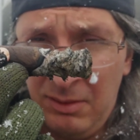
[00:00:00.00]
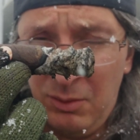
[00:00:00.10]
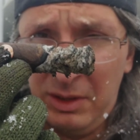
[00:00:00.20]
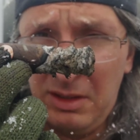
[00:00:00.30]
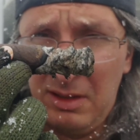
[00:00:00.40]

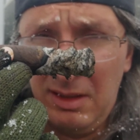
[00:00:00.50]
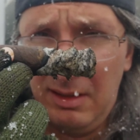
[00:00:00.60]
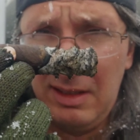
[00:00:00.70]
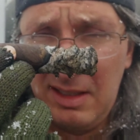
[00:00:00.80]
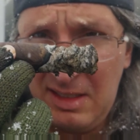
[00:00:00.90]
which is
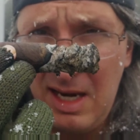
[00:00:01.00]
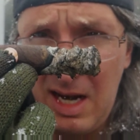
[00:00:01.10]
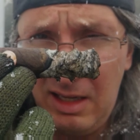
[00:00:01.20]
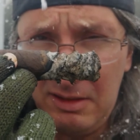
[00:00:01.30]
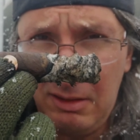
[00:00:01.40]

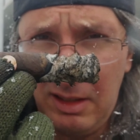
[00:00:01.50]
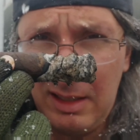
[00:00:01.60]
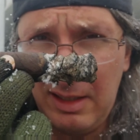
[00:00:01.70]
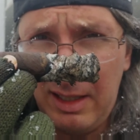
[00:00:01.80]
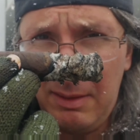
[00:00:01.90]
insane considering
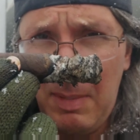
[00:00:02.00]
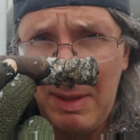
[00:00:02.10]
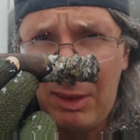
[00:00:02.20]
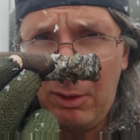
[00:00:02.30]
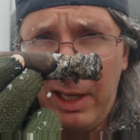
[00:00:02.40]
that's like
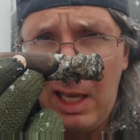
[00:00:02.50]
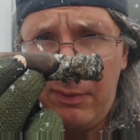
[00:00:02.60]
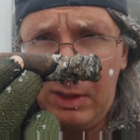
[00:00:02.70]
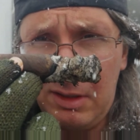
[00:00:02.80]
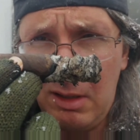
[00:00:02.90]
maybe a
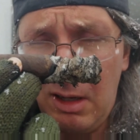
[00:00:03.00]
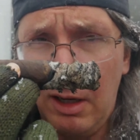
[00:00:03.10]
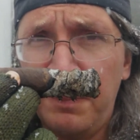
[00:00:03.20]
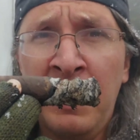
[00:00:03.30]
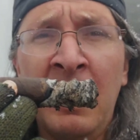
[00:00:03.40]
3.5 inch
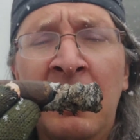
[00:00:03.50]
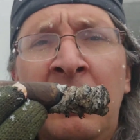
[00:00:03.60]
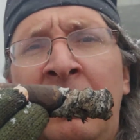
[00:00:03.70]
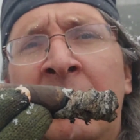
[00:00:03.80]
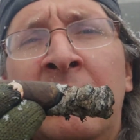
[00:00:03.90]
cigar.
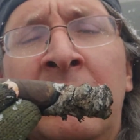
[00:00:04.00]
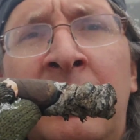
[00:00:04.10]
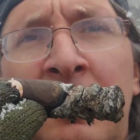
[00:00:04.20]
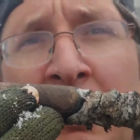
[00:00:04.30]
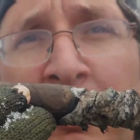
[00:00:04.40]

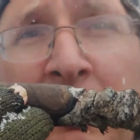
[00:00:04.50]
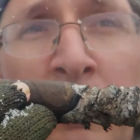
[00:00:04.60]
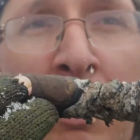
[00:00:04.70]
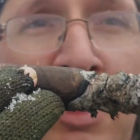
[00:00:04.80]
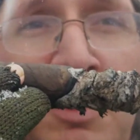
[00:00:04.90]
It's still a good
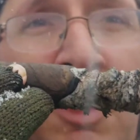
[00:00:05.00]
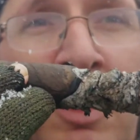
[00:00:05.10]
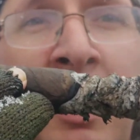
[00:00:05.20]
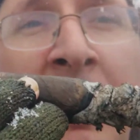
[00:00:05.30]
2 hour smoke.